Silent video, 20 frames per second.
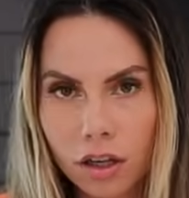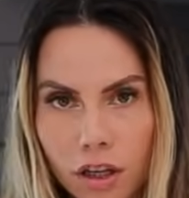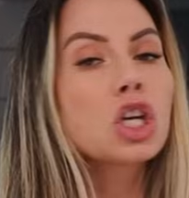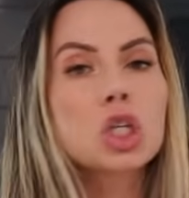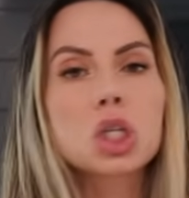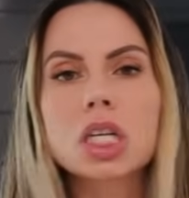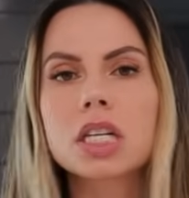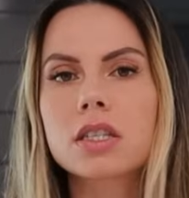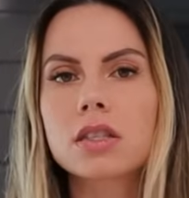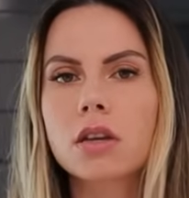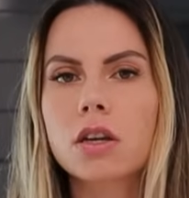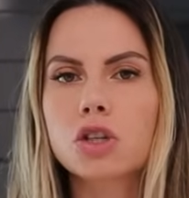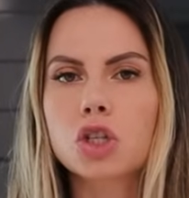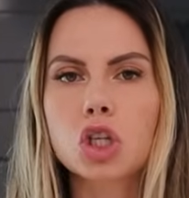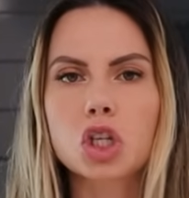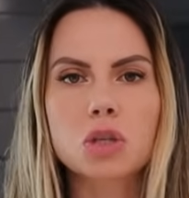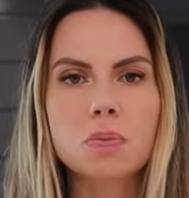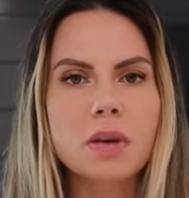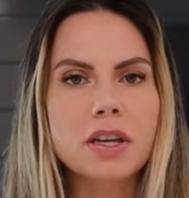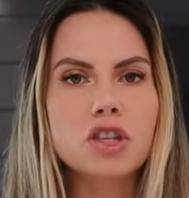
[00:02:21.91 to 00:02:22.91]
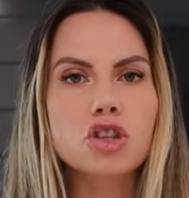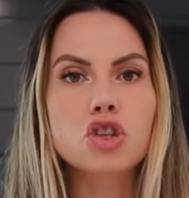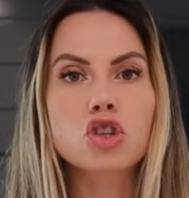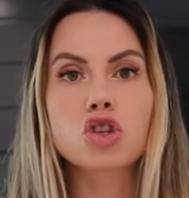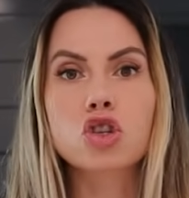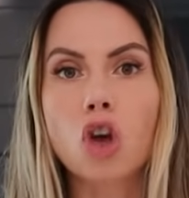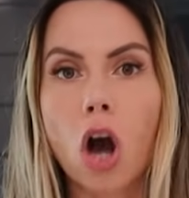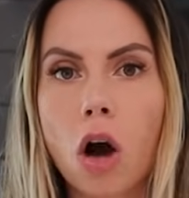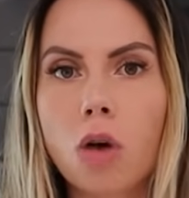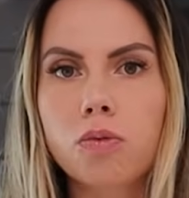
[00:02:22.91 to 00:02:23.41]
She said she's been
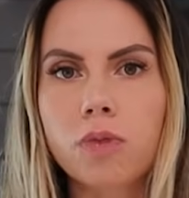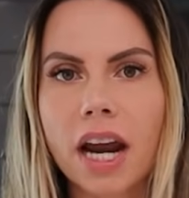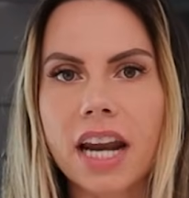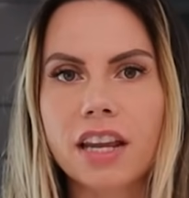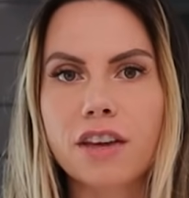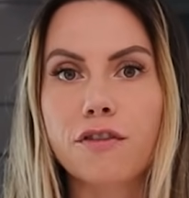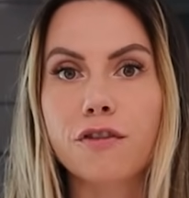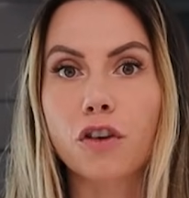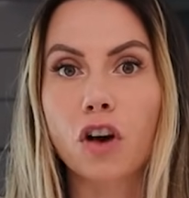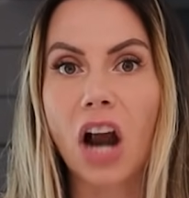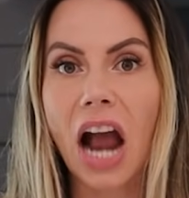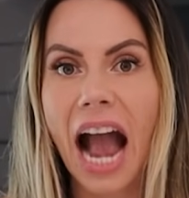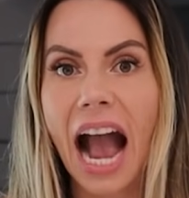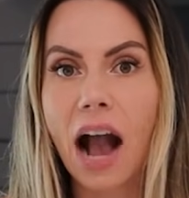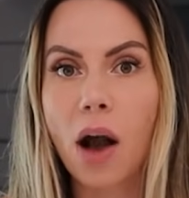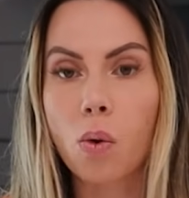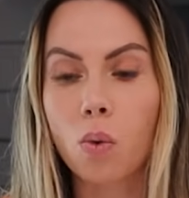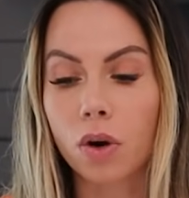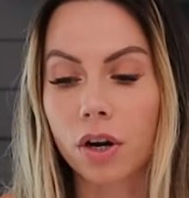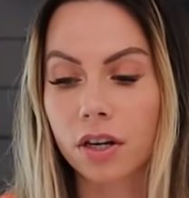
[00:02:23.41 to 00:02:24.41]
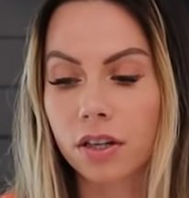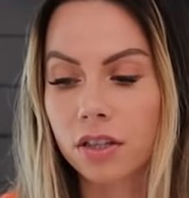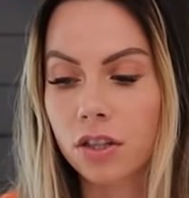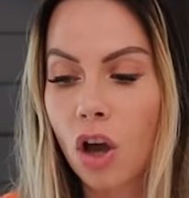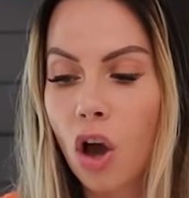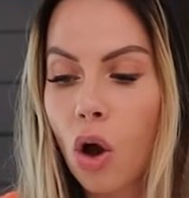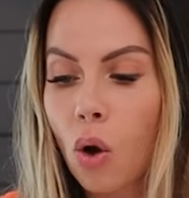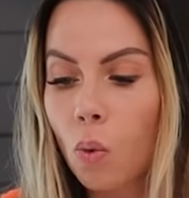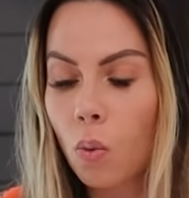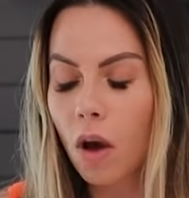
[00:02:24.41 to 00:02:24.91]
so ready for hours.